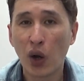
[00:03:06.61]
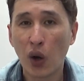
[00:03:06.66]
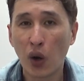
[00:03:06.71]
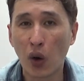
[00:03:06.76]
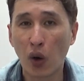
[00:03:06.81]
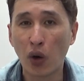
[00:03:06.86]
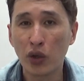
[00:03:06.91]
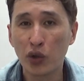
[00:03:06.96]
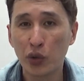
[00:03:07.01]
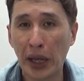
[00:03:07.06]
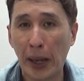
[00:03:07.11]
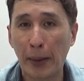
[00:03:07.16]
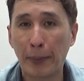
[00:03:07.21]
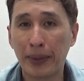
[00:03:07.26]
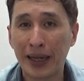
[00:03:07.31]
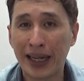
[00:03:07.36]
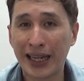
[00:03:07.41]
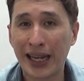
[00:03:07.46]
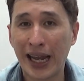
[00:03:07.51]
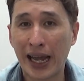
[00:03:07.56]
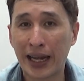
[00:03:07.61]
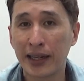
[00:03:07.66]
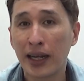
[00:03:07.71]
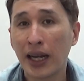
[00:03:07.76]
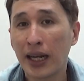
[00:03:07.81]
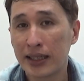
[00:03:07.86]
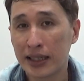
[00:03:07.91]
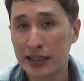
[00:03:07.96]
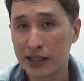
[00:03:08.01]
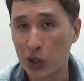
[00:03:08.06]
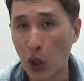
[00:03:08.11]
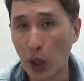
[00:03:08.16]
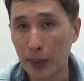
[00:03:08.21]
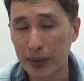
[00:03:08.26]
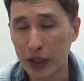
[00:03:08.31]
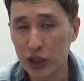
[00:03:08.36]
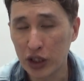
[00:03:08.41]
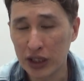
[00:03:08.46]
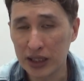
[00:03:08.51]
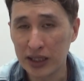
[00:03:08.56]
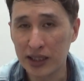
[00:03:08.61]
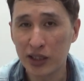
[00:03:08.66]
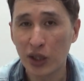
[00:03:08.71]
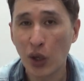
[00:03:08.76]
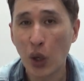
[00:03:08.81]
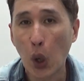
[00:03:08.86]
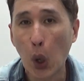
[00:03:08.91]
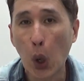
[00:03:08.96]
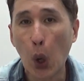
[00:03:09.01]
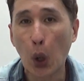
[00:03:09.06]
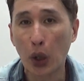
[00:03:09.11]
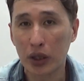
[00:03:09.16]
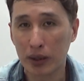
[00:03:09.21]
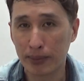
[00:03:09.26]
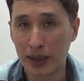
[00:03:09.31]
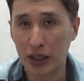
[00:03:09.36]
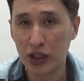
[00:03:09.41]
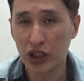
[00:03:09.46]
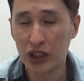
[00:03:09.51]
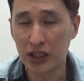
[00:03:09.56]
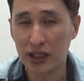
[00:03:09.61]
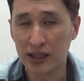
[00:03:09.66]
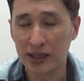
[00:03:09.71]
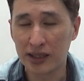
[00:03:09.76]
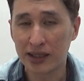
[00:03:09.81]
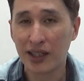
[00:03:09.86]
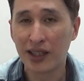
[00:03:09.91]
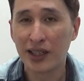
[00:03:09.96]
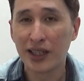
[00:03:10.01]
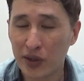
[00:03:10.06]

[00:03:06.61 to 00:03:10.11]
Or you can play at the slot machines or the machines.